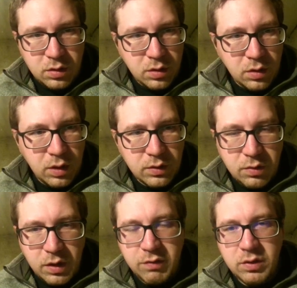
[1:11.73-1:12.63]
Alright, so
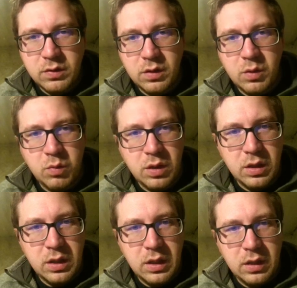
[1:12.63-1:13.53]
obviously we
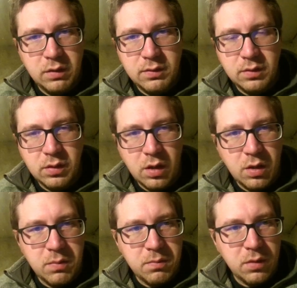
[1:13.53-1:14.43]
need
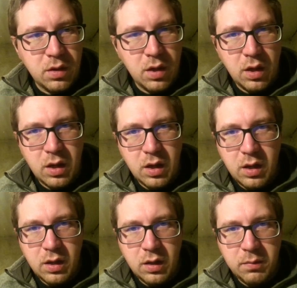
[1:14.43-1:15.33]
some
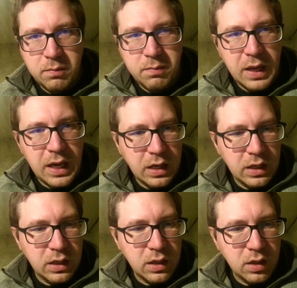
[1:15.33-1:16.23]

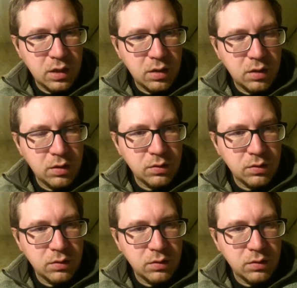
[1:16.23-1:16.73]
padding here,